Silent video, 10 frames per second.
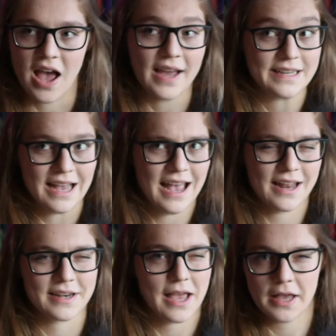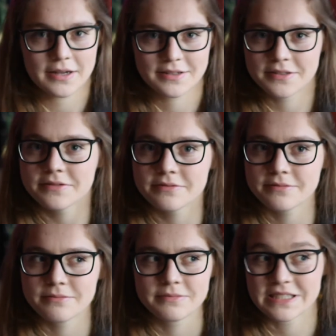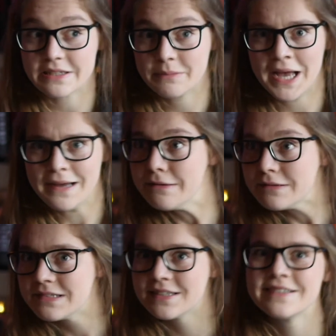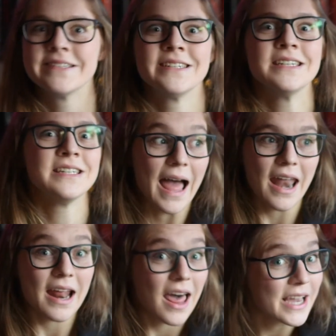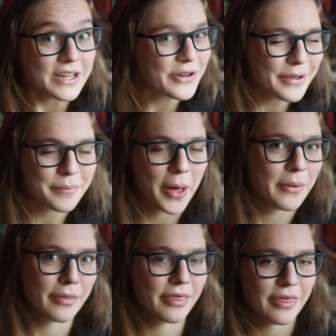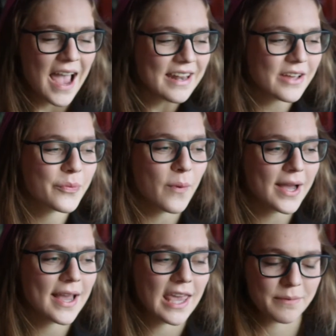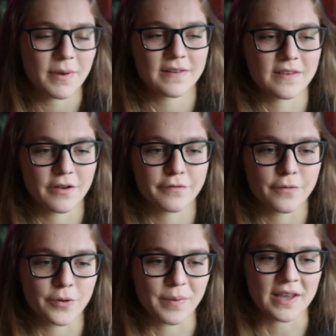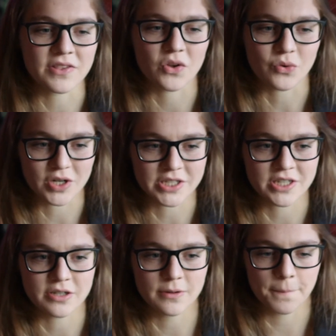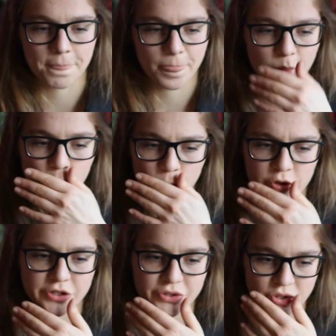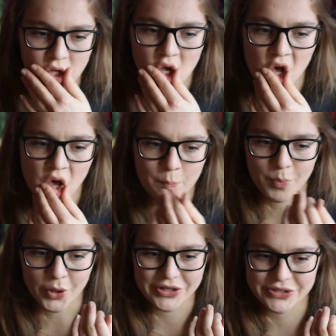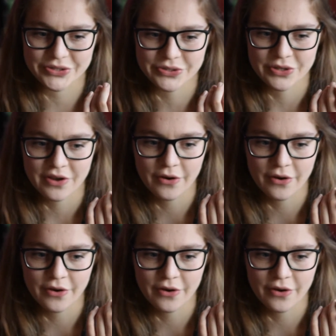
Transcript: I can act somehow, and I like doing both. And that's why I hate myself for being so critical towards books